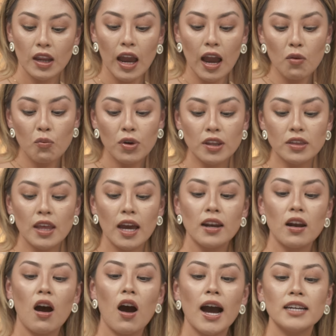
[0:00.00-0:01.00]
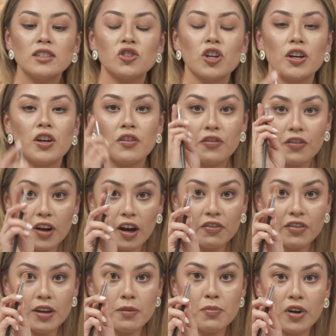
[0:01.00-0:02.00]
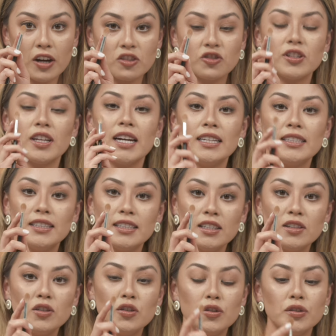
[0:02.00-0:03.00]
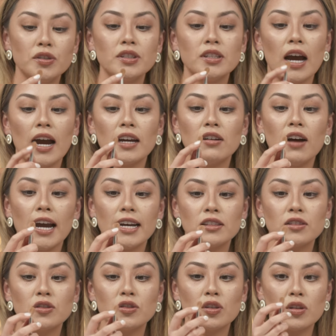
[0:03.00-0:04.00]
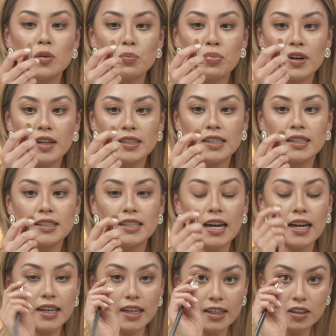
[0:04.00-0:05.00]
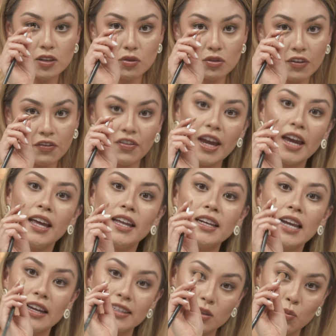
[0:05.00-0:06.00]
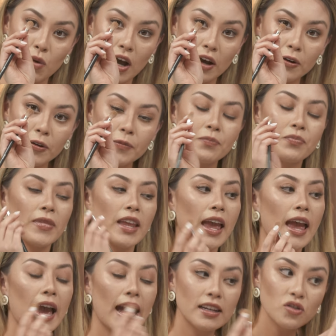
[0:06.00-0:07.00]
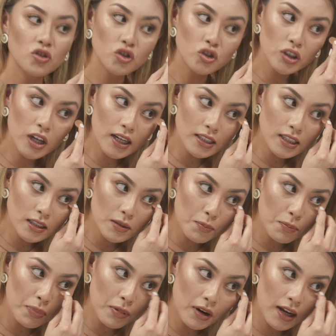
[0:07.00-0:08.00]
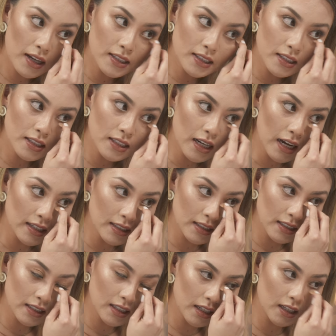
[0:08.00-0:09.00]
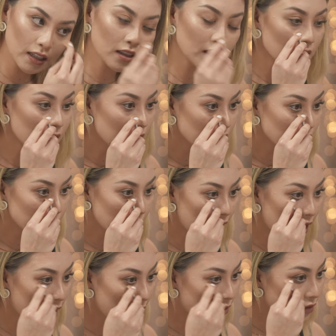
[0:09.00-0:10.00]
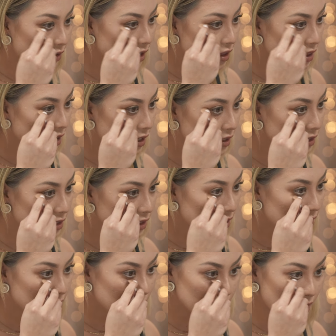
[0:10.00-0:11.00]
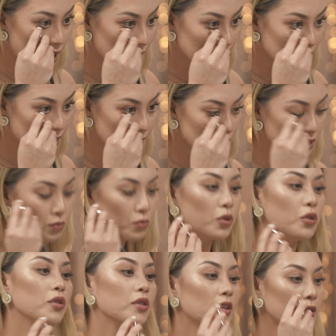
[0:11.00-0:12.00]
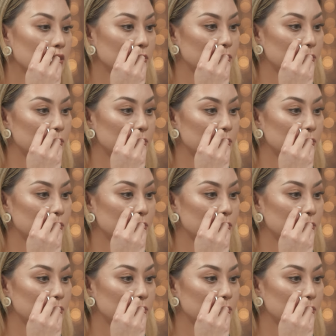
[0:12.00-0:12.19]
And with that eyeshadow fluffy brush that I did use, I like to sort of press it down into a fan as well and just blend it underneath so everything is nice and smooth.